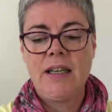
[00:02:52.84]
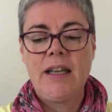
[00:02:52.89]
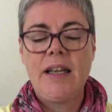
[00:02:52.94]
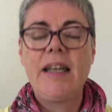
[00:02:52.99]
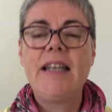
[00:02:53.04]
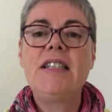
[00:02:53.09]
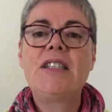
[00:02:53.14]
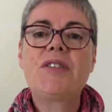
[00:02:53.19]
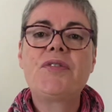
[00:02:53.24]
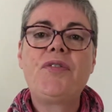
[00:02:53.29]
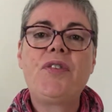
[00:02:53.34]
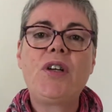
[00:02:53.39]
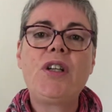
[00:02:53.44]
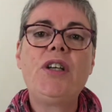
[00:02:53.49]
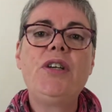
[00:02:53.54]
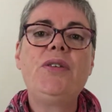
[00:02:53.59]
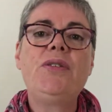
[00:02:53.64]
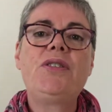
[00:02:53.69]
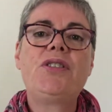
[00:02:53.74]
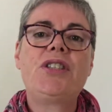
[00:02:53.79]
He's
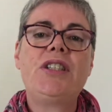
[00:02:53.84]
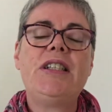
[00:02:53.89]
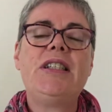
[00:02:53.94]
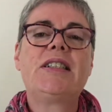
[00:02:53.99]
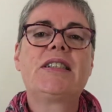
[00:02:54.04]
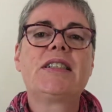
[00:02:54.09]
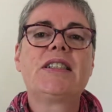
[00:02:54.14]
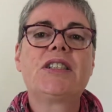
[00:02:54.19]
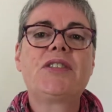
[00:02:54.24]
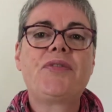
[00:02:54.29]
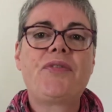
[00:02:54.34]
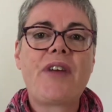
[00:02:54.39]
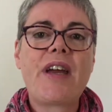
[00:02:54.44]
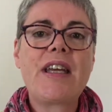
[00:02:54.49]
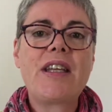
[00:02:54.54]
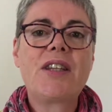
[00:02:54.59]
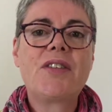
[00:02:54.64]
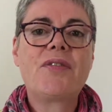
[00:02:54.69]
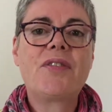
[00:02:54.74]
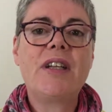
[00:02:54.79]
followed Jesus
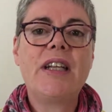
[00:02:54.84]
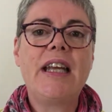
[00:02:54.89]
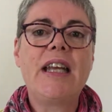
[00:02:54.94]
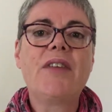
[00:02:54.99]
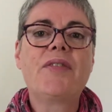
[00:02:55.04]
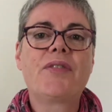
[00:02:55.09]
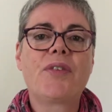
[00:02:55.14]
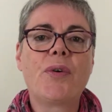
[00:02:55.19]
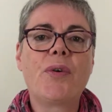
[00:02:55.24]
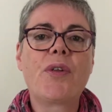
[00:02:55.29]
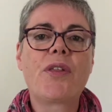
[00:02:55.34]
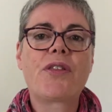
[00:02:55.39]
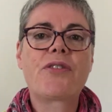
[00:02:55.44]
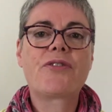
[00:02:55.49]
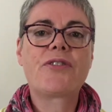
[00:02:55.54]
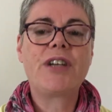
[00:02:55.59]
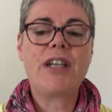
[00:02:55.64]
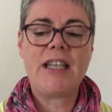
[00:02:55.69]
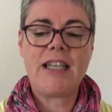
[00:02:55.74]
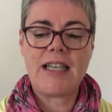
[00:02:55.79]
faithfully for
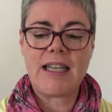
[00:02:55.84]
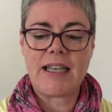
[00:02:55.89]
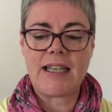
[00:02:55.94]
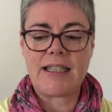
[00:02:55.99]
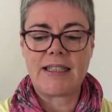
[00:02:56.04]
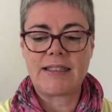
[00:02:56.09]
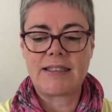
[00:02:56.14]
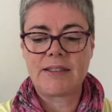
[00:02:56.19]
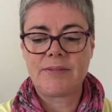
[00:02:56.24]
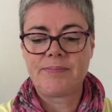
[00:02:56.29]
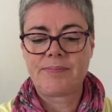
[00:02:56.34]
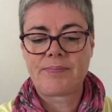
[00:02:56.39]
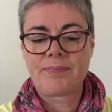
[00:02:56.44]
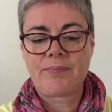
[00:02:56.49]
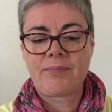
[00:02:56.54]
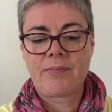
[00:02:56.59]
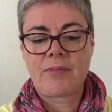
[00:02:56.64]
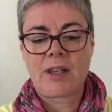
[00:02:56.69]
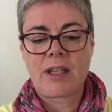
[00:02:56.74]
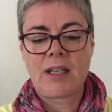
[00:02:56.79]
3 years.
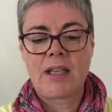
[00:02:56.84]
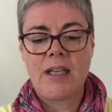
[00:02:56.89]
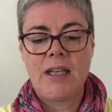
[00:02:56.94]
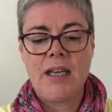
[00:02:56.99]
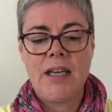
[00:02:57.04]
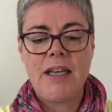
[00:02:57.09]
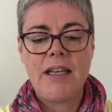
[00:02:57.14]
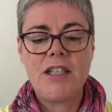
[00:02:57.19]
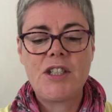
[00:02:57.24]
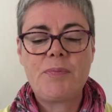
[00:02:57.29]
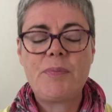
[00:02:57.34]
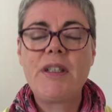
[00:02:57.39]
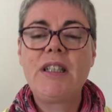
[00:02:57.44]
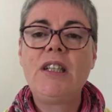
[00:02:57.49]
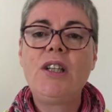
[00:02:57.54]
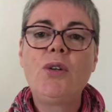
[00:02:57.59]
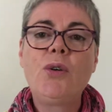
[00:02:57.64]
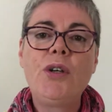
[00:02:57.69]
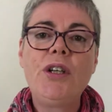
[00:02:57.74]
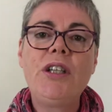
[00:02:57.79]
He's
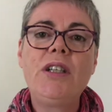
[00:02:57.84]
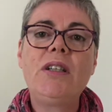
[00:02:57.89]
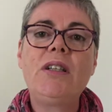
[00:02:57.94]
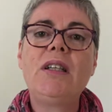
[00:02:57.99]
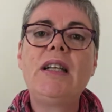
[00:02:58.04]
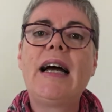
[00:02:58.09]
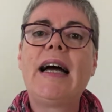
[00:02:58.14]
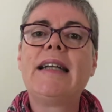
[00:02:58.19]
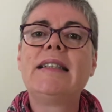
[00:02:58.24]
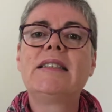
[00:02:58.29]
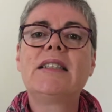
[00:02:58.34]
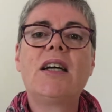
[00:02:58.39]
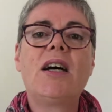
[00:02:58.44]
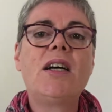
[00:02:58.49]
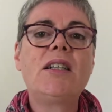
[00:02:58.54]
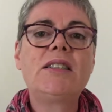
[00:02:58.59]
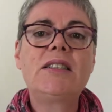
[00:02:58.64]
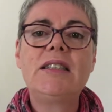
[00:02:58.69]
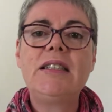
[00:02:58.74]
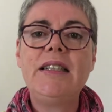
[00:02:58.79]
been loyal and
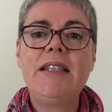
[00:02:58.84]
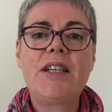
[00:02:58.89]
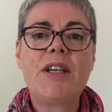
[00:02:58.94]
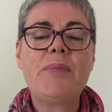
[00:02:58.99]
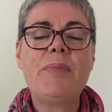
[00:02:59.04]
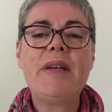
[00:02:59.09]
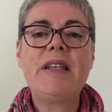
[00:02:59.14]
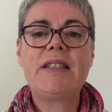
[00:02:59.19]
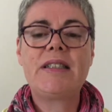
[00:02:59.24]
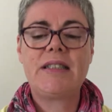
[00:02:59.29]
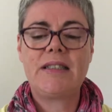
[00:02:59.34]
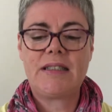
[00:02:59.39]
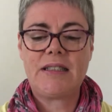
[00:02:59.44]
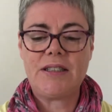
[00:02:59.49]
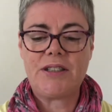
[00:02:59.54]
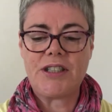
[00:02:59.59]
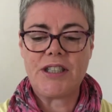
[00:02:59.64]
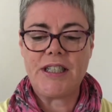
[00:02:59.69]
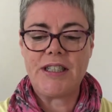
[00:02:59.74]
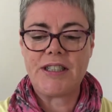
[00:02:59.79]
utterly committed
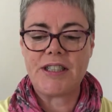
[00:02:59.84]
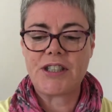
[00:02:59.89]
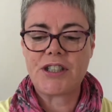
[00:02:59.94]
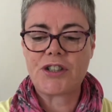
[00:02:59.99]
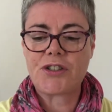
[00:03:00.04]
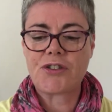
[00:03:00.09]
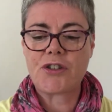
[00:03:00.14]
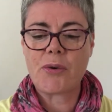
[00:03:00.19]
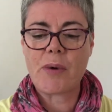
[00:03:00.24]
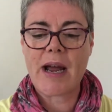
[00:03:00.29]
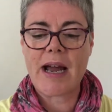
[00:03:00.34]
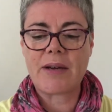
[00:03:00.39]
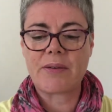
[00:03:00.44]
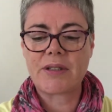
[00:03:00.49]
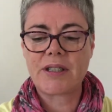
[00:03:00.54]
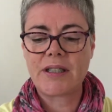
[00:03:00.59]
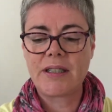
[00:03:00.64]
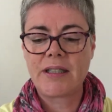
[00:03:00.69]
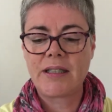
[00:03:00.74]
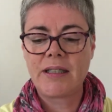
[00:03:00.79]
to Jesus
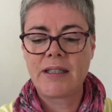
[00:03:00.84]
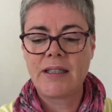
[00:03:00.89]
throughout.